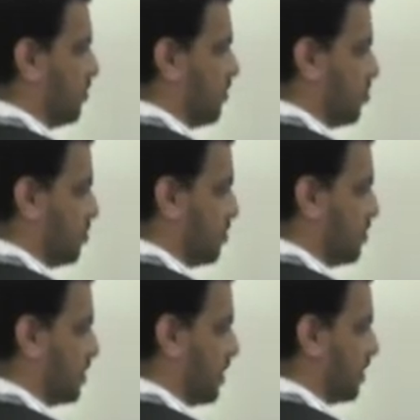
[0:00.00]
Because
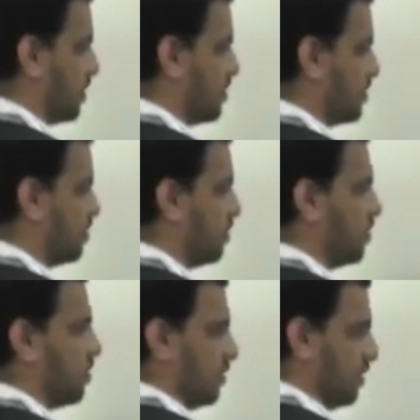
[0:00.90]
this angle is a
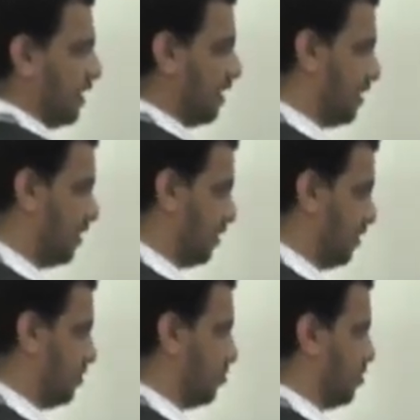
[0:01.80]
90
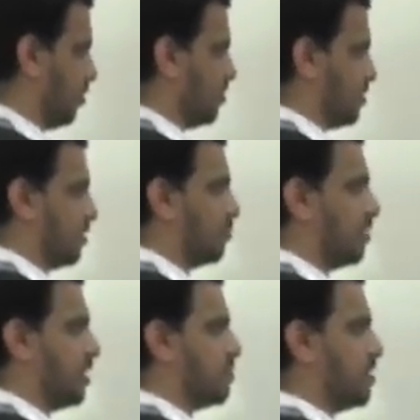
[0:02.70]
degree, okay?
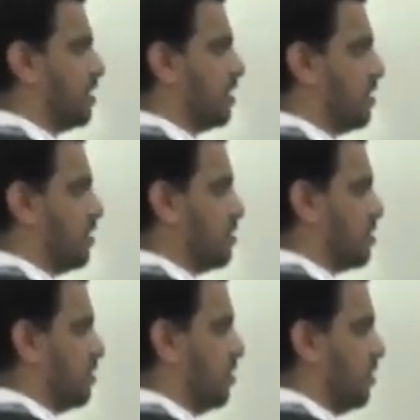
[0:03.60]
Sometimes they can ask
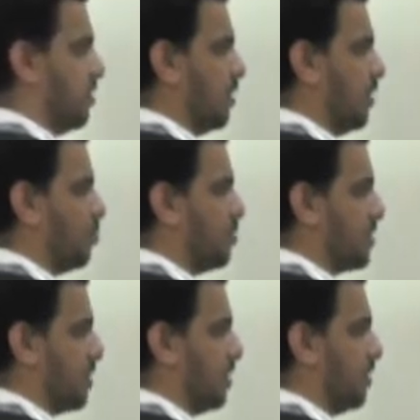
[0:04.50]
how much
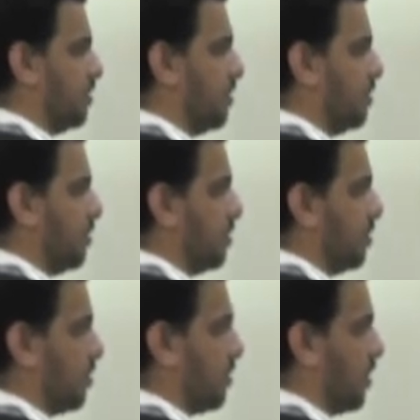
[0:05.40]
area
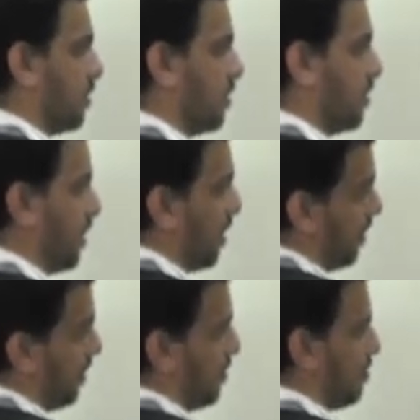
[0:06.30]

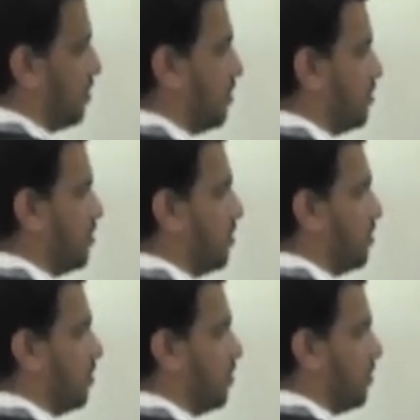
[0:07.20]
can't
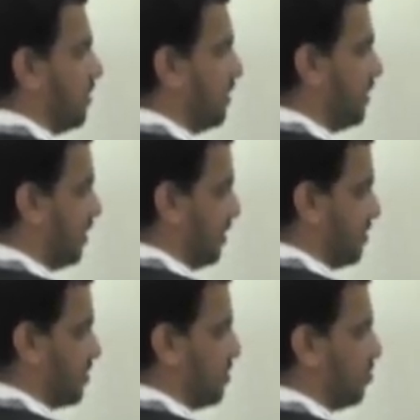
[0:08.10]
it
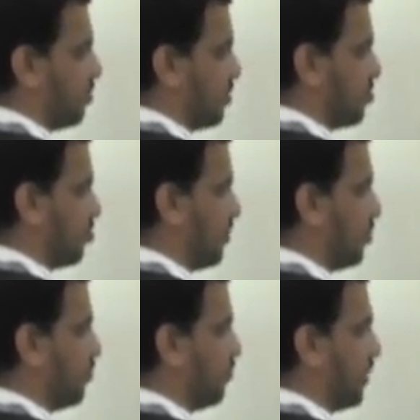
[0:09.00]
graze, okay? So we
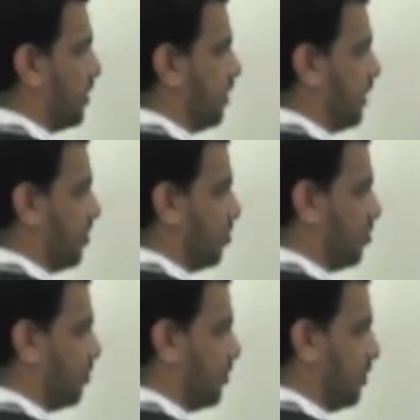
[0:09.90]
have to find area of